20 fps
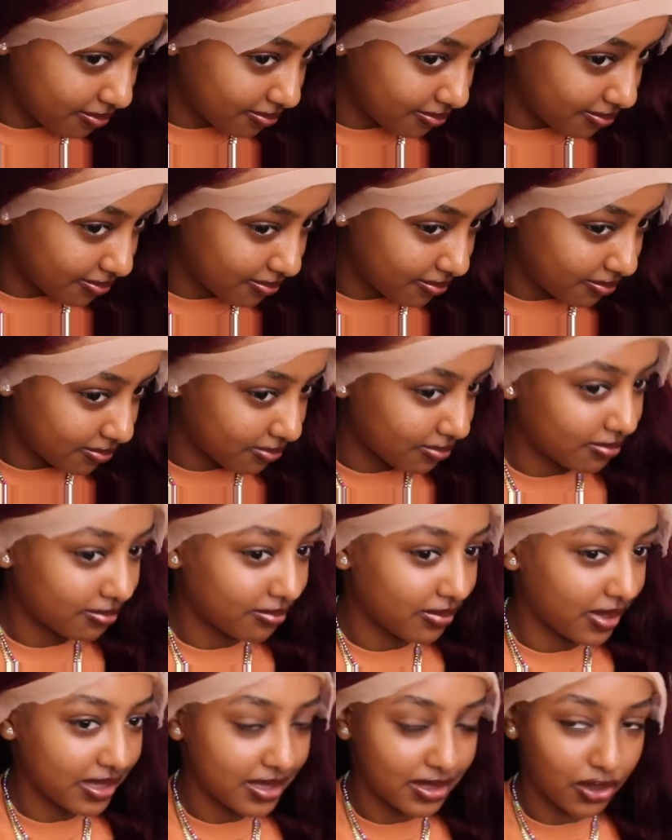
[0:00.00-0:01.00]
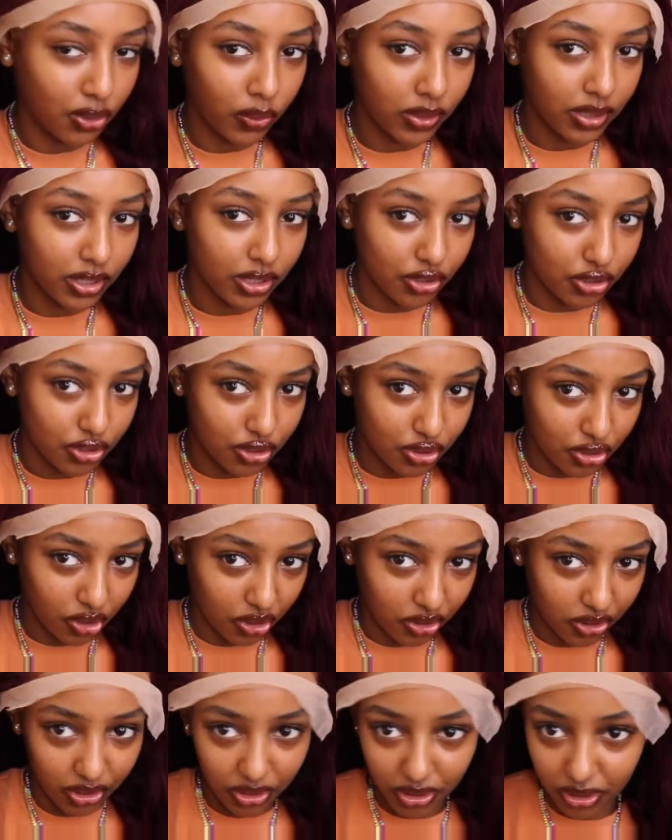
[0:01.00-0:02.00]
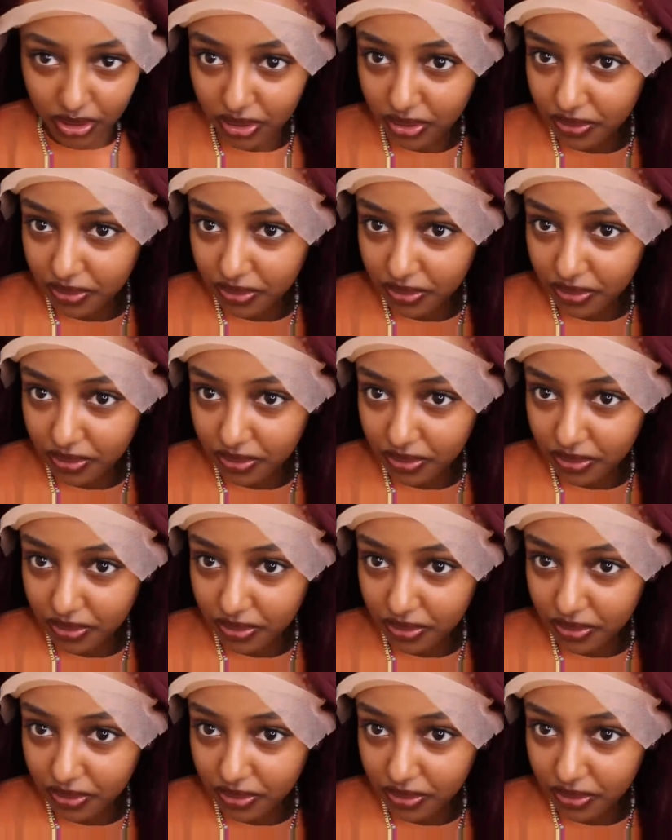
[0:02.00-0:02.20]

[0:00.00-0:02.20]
But I still want it darker.